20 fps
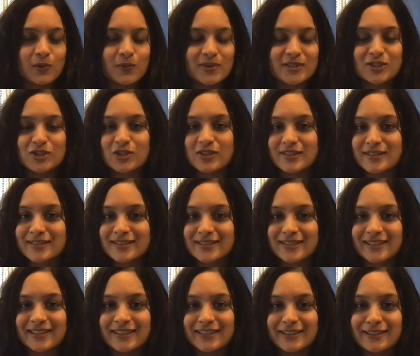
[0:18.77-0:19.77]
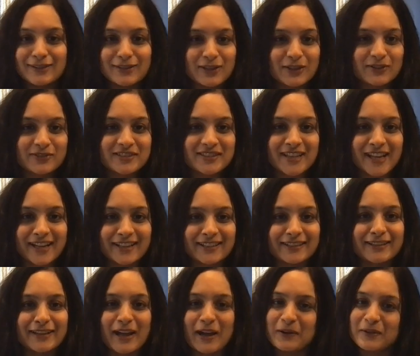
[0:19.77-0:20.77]
which is the year of
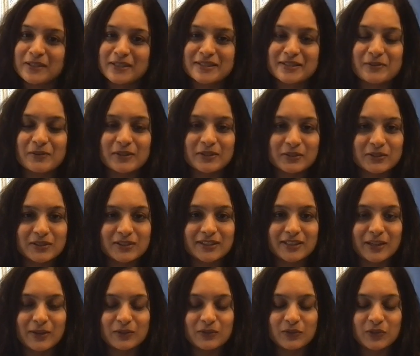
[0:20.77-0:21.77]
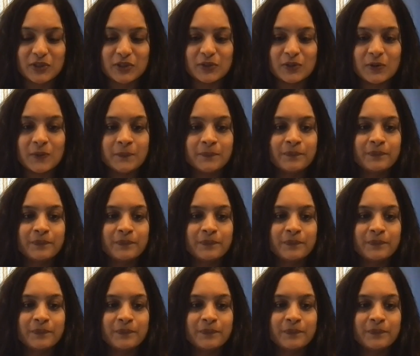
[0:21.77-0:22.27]
Saturn, how it is going to turn out for you.